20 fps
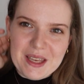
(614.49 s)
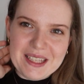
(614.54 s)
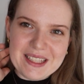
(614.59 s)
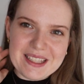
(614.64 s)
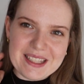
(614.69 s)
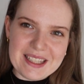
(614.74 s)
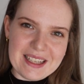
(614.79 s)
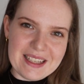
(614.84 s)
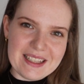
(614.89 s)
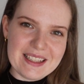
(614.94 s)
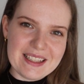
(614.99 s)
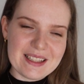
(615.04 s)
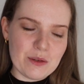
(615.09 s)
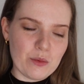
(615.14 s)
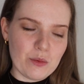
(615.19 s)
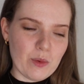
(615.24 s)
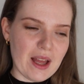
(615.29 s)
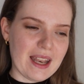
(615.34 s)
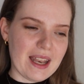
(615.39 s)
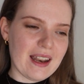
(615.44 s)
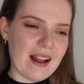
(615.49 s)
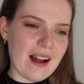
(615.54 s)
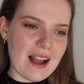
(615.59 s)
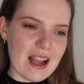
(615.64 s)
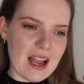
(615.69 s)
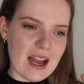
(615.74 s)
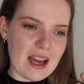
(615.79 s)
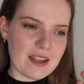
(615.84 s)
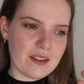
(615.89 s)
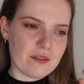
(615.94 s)
pieces when
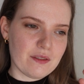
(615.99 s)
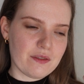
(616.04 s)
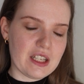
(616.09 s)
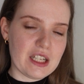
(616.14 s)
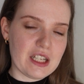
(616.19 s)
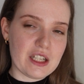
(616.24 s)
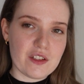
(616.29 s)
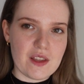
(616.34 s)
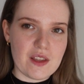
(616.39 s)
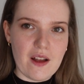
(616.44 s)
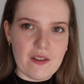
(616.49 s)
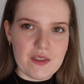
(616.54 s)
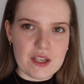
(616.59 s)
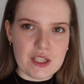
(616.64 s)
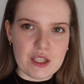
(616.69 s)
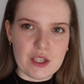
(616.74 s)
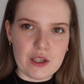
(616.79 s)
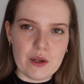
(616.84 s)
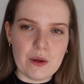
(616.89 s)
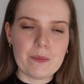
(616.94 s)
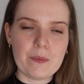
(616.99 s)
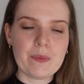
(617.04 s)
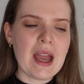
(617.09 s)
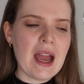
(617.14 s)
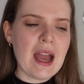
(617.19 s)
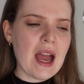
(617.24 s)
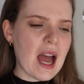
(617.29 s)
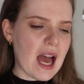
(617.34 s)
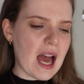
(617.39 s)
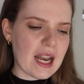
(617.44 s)
I hadn't finished the other two,
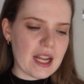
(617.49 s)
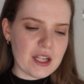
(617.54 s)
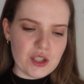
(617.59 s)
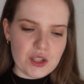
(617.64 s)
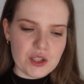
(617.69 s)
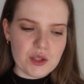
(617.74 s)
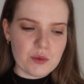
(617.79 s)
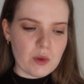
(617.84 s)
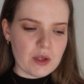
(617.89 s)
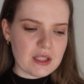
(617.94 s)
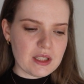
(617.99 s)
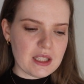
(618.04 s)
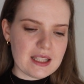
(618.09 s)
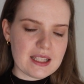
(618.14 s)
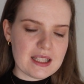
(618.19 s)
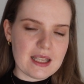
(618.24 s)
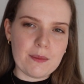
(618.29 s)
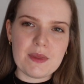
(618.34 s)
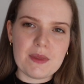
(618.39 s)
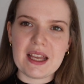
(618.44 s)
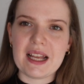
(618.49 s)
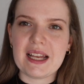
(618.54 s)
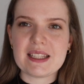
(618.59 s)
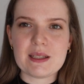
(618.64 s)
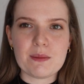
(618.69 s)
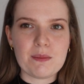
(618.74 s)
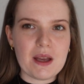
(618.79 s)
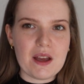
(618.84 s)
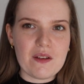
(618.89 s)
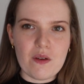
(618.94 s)
and I just wanted something
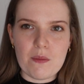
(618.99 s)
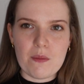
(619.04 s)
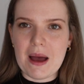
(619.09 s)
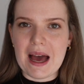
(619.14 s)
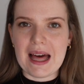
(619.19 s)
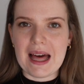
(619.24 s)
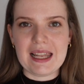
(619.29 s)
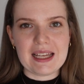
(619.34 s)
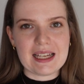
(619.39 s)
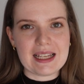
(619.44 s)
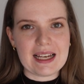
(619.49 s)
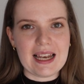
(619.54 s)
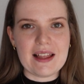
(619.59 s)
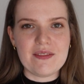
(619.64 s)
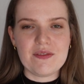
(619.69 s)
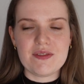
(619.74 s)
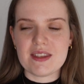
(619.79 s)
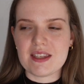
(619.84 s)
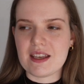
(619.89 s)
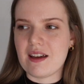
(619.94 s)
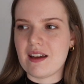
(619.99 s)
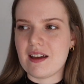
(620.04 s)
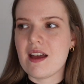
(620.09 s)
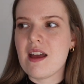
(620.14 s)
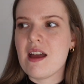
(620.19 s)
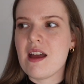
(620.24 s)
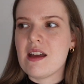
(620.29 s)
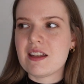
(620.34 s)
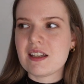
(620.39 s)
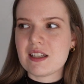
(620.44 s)
as a bit of a palette cleanser
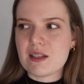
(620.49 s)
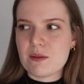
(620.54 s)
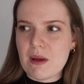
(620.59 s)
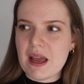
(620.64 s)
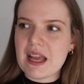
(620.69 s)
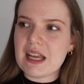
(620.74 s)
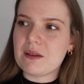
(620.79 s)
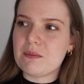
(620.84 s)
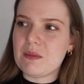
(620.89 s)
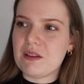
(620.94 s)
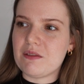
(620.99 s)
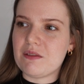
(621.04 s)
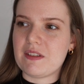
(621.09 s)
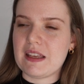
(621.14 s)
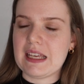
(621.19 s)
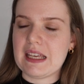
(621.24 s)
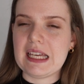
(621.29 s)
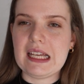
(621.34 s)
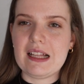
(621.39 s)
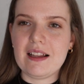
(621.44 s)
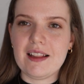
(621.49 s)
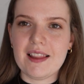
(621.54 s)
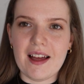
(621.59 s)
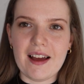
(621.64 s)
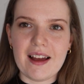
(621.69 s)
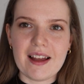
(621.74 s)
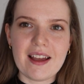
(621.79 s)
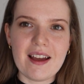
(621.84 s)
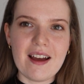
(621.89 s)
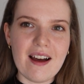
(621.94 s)
to make me feel
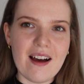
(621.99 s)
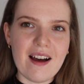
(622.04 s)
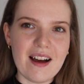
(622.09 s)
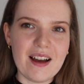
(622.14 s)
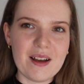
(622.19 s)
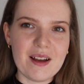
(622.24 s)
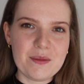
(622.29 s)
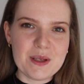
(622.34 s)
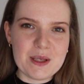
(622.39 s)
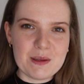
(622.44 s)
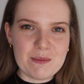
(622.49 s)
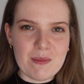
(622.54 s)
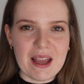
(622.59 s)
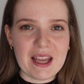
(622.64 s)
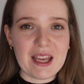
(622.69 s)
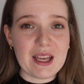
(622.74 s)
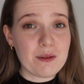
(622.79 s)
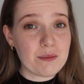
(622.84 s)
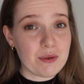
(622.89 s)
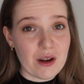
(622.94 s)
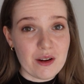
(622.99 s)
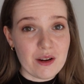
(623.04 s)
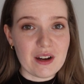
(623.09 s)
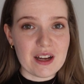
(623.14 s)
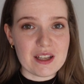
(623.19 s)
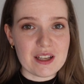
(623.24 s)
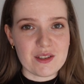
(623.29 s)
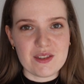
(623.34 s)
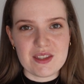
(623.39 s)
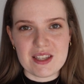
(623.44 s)
like I was making
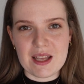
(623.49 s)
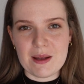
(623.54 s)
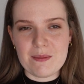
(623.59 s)
progress on